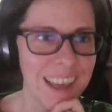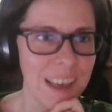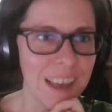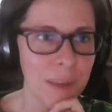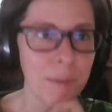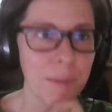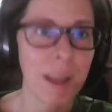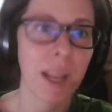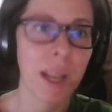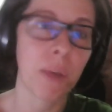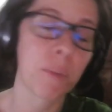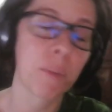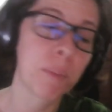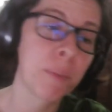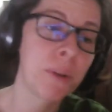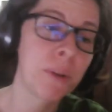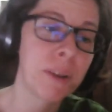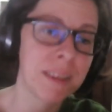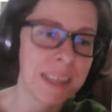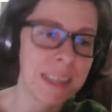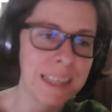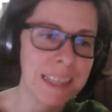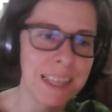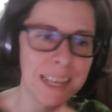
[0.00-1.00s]
and I will put
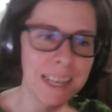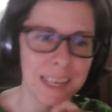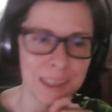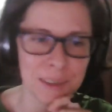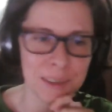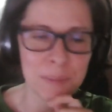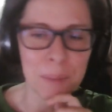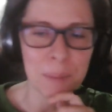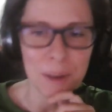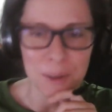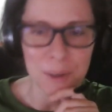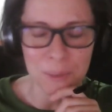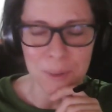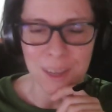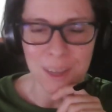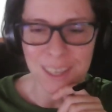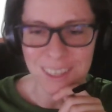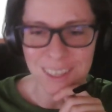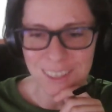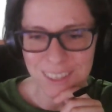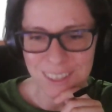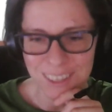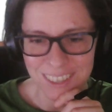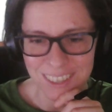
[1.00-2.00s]
it in the links, by the
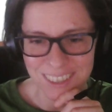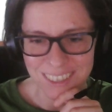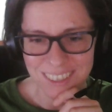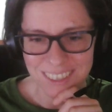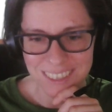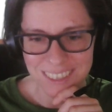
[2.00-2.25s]
way. So.